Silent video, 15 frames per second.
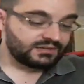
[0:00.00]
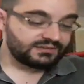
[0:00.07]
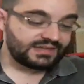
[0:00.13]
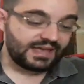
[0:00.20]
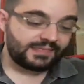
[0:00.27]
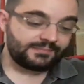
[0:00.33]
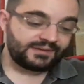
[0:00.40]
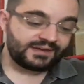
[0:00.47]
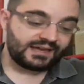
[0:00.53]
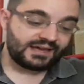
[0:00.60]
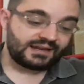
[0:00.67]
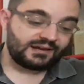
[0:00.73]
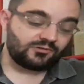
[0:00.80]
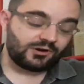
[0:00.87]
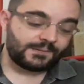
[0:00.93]
then
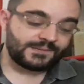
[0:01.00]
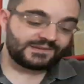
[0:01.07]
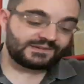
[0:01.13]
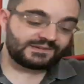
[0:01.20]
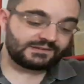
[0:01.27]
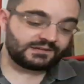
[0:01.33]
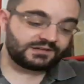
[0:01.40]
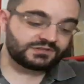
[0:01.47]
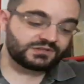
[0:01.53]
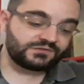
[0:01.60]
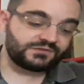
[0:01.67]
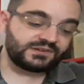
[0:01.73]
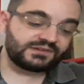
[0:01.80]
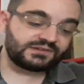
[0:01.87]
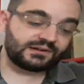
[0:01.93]
began a rapid search
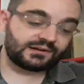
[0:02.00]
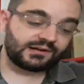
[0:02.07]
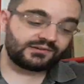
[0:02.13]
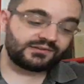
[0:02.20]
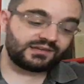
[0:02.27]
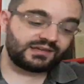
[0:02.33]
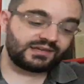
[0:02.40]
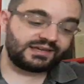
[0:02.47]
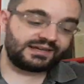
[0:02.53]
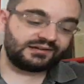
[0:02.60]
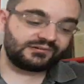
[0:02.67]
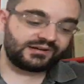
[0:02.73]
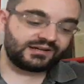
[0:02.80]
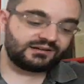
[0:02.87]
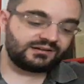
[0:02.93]
of the surrounding
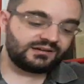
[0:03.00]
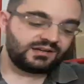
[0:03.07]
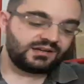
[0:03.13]
area.